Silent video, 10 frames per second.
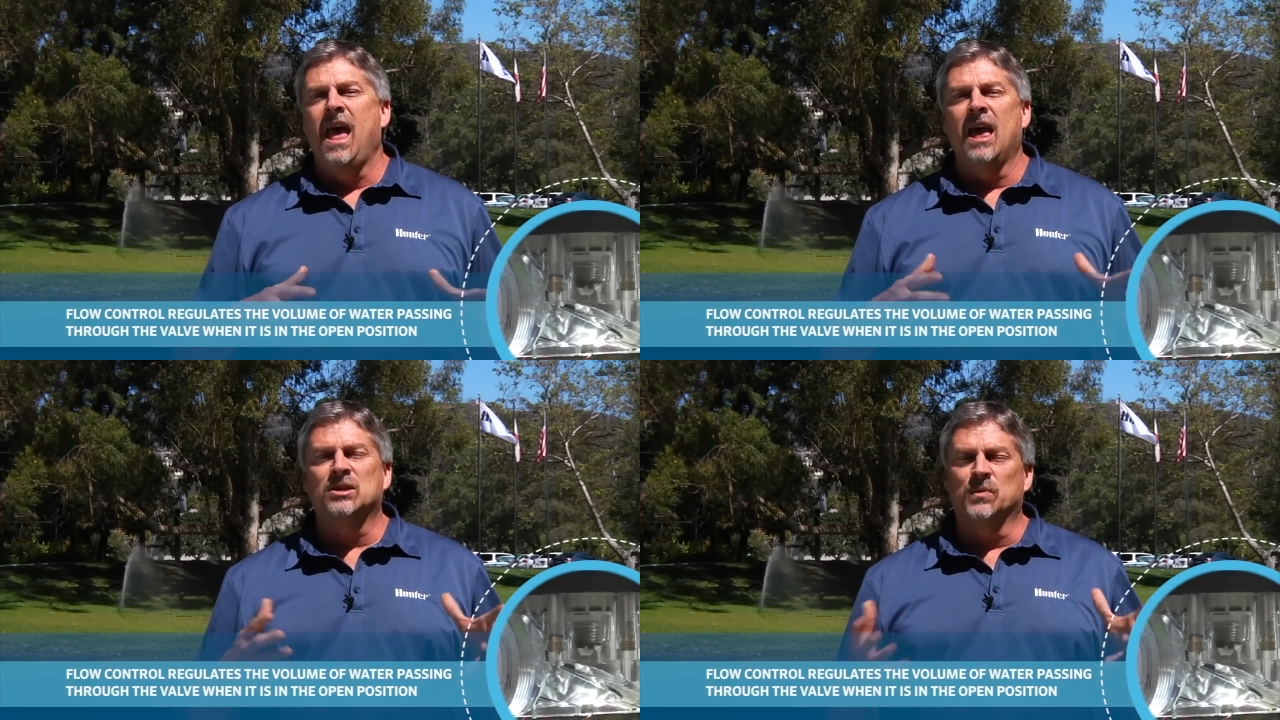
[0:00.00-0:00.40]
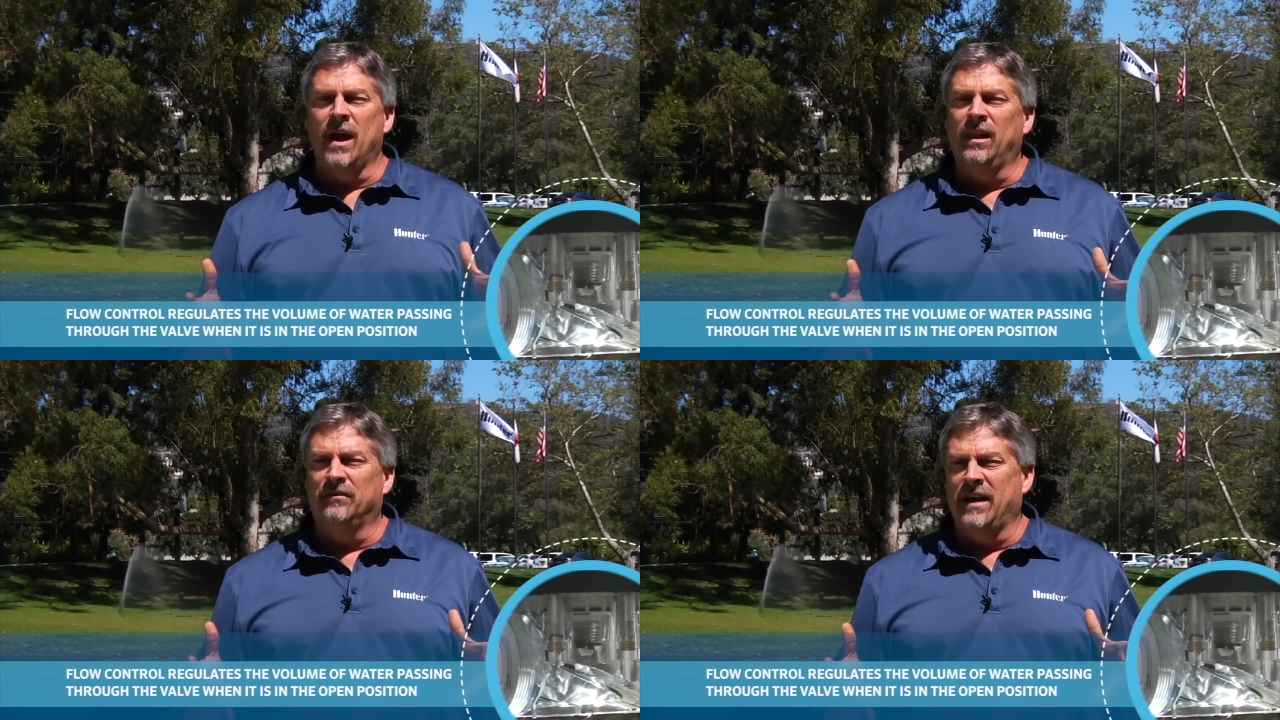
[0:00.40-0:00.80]
As
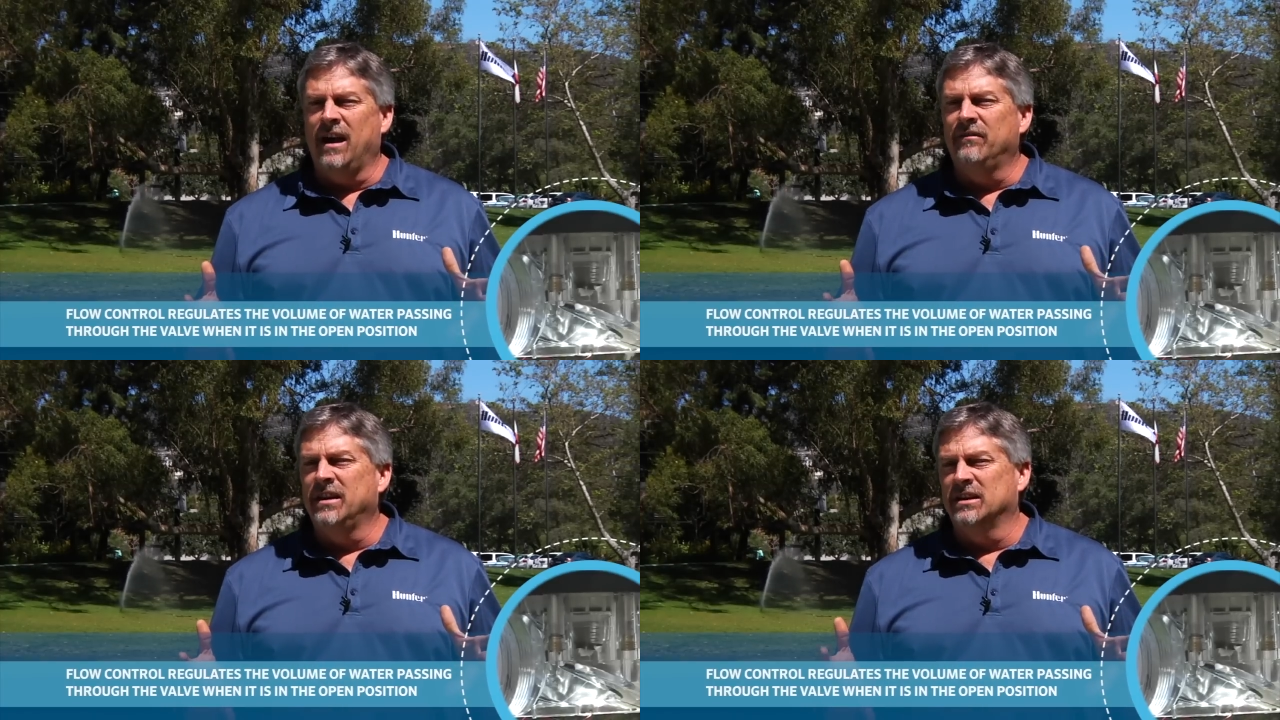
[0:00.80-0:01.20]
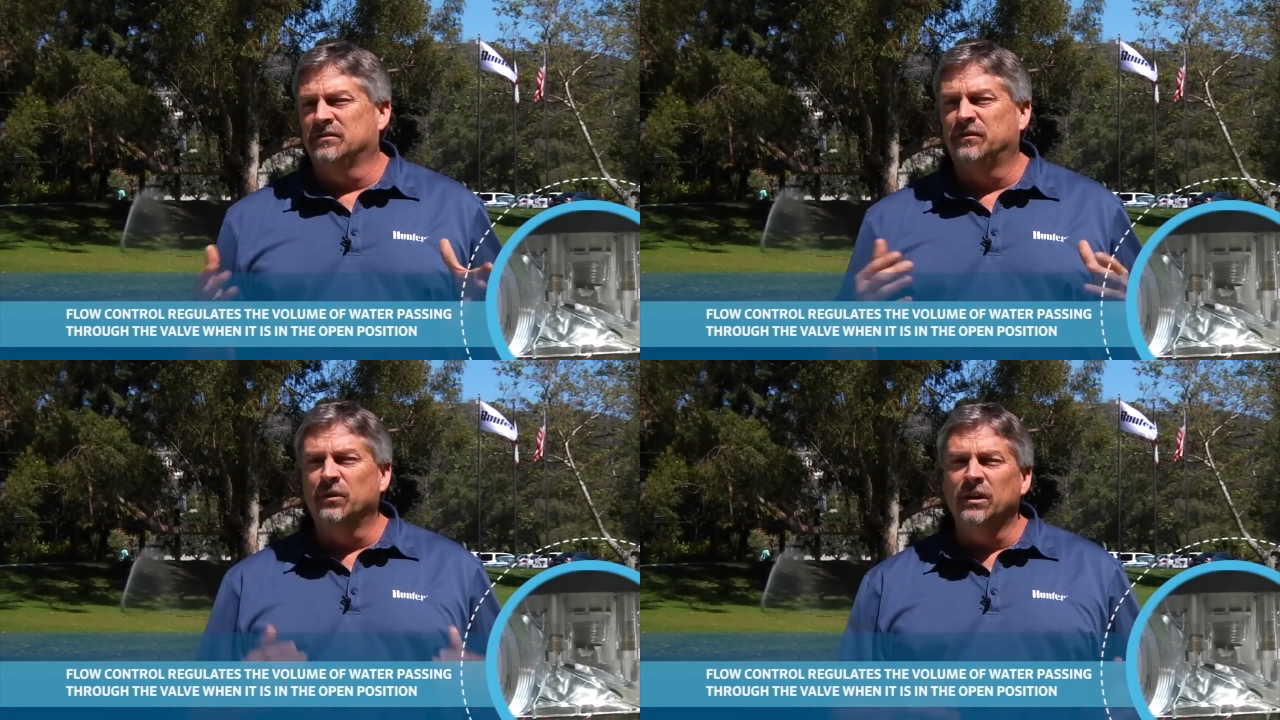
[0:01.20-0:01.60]
well, a valve that is
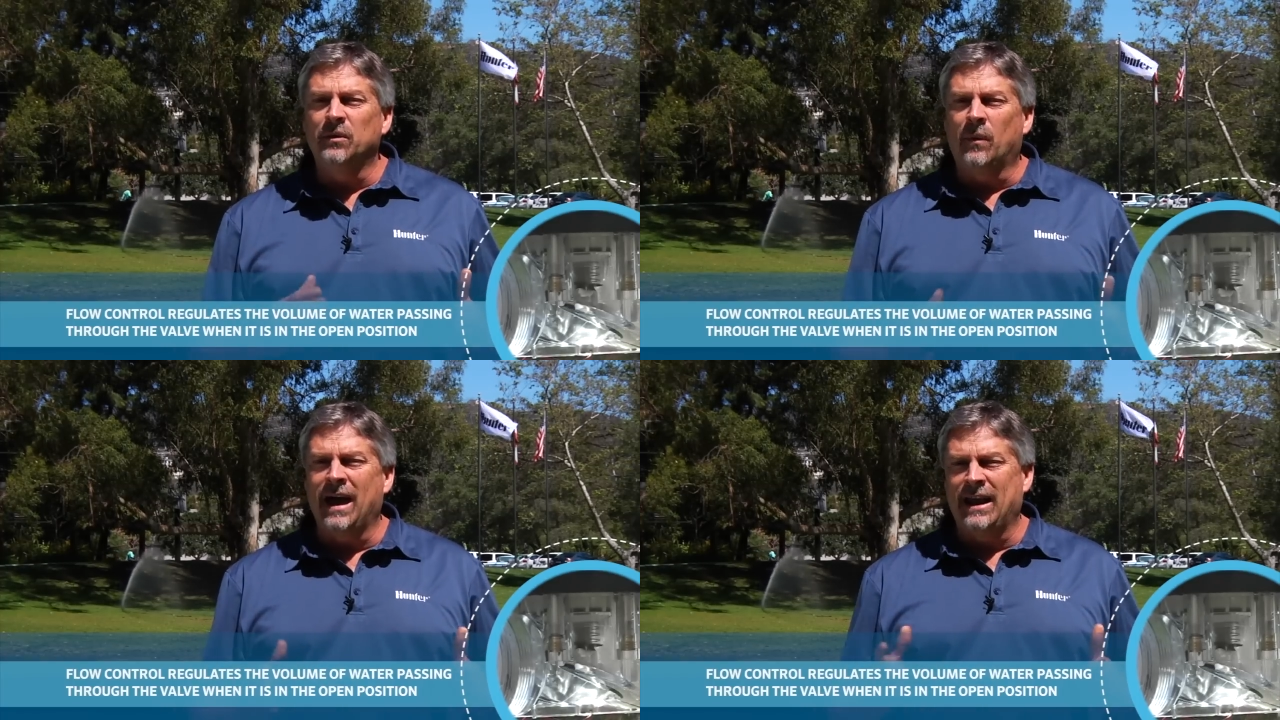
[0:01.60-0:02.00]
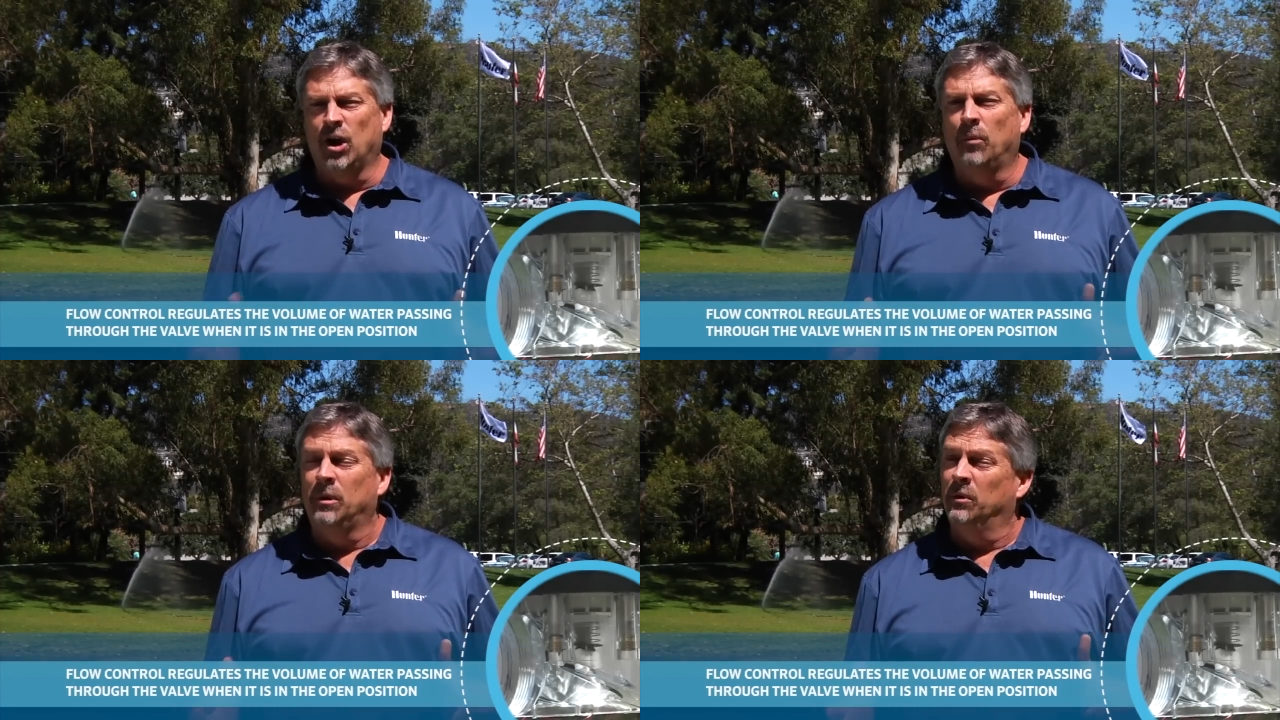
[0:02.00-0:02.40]
fully wide open